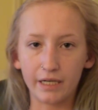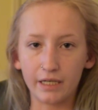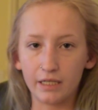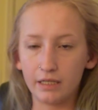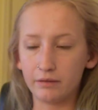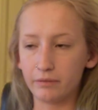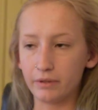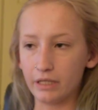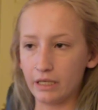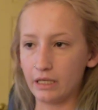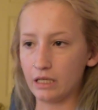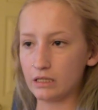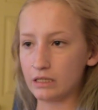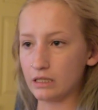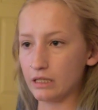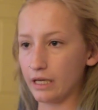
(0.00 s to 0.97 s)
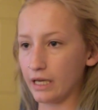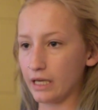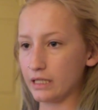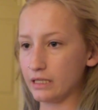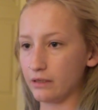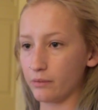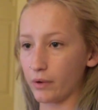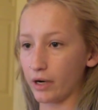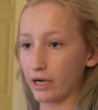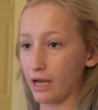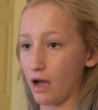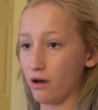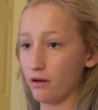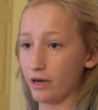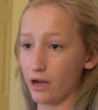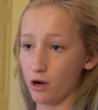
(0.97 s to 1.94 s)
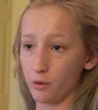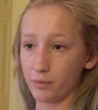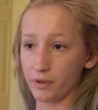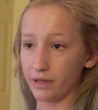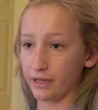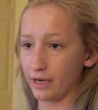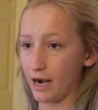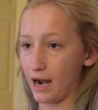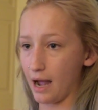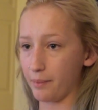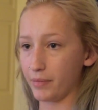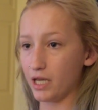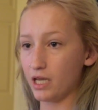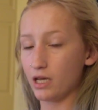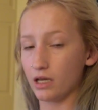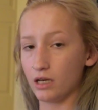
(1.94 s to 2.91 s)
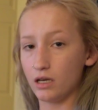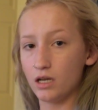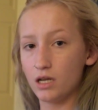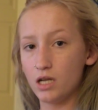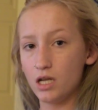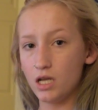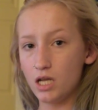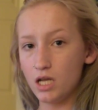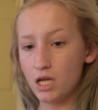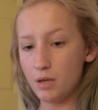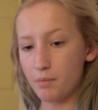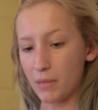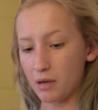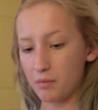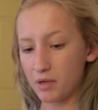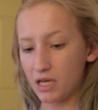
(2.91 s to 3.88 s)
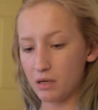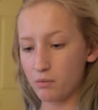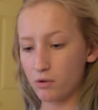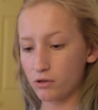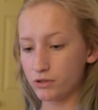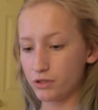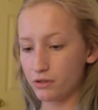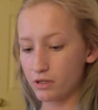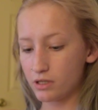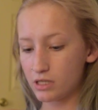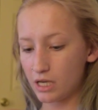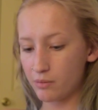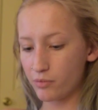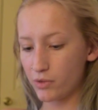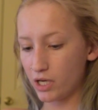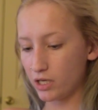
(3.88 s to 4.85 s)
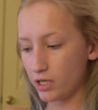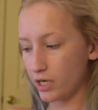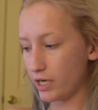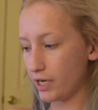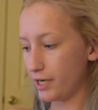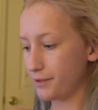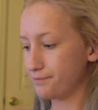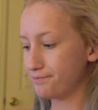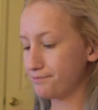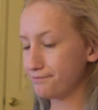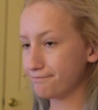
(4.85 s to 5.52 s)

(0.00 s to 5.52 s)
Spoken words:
It really doesn't. Like, it didn't work out, and I hope that they're happy, and maybe he won't do the same thing to her.